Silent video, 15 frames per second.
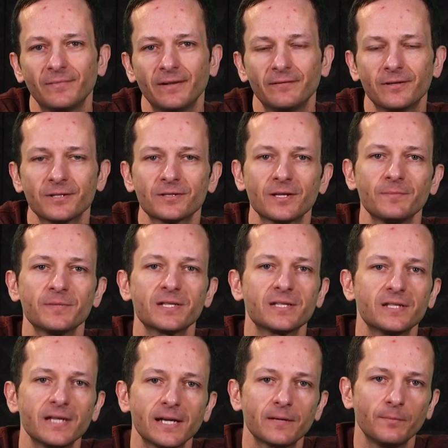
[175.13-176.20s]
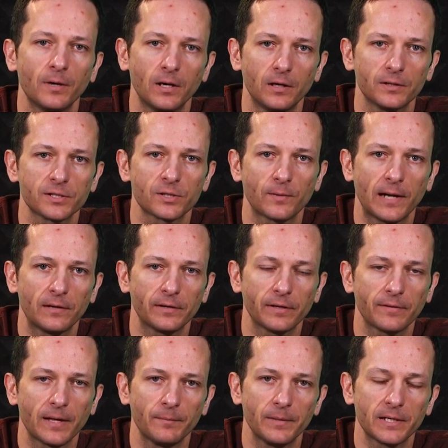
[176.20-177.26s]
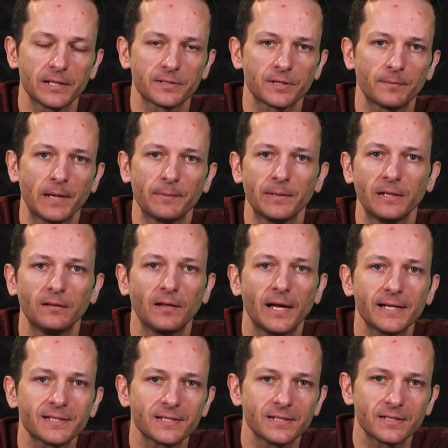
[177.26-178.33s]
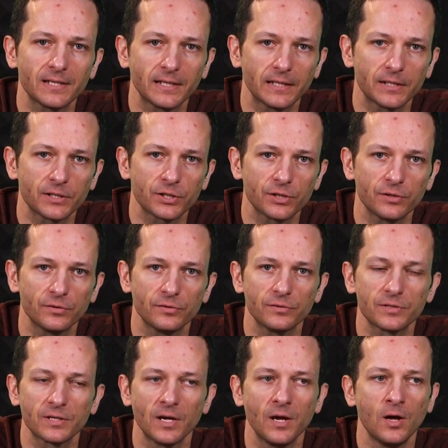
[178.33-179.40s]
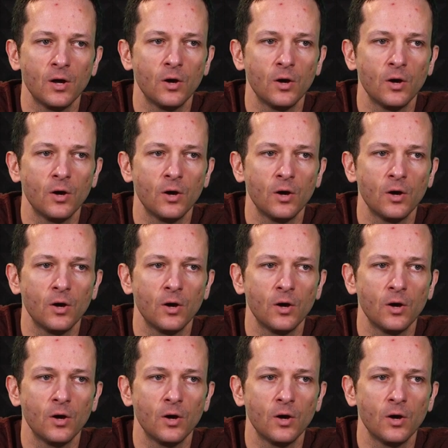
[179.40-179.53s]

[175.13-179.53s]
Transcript: there's some stigma surrounding them because there might be licensing issues